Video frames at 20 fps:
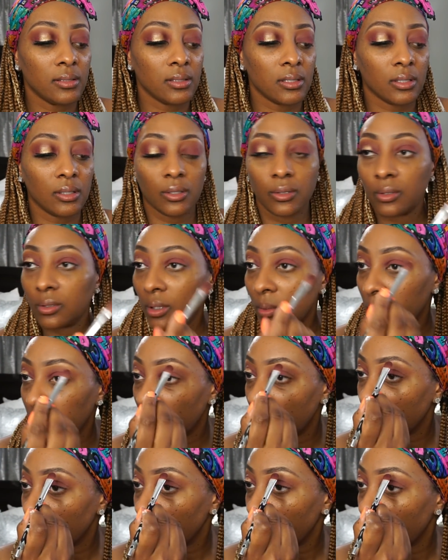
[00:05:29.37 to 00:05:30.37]
to go
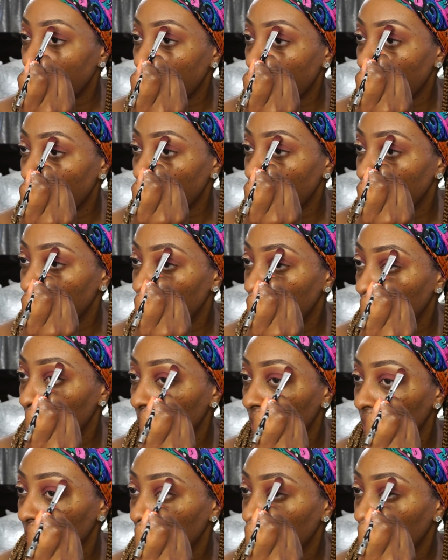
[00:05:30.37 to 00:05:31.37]
above the brow,
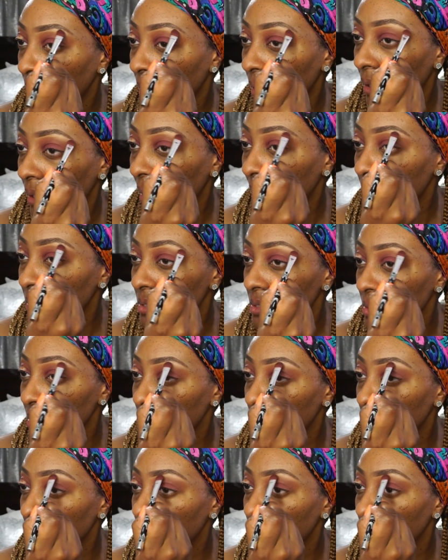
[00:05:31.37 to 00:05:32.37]
like so.